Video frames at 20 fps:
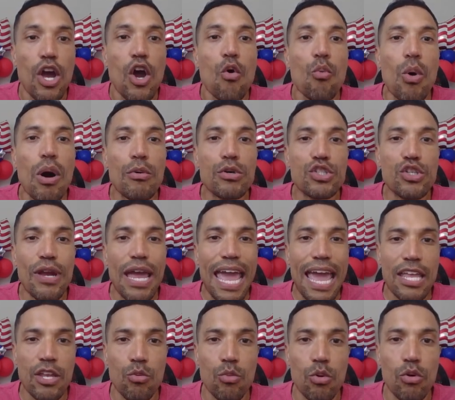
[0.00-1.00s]
What was your
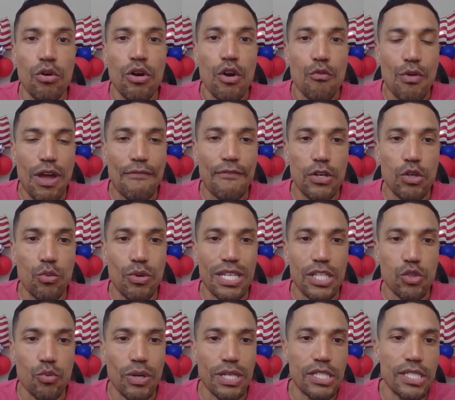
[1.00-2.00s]
annual revenue in
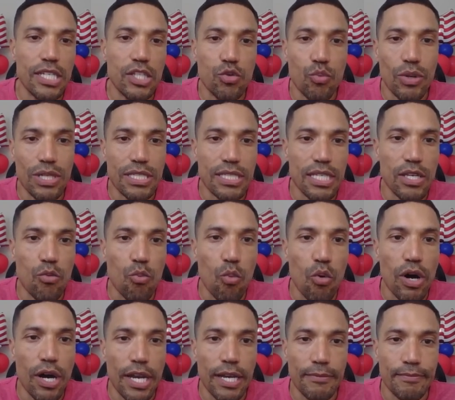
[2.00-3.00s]

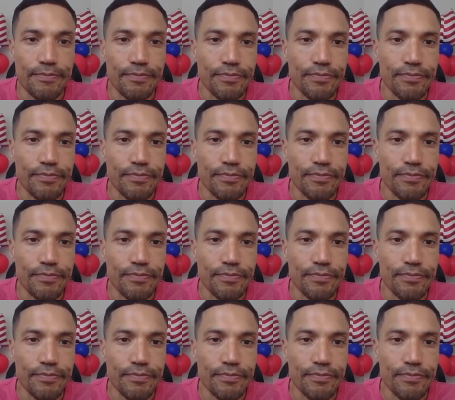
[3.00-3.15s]
2021?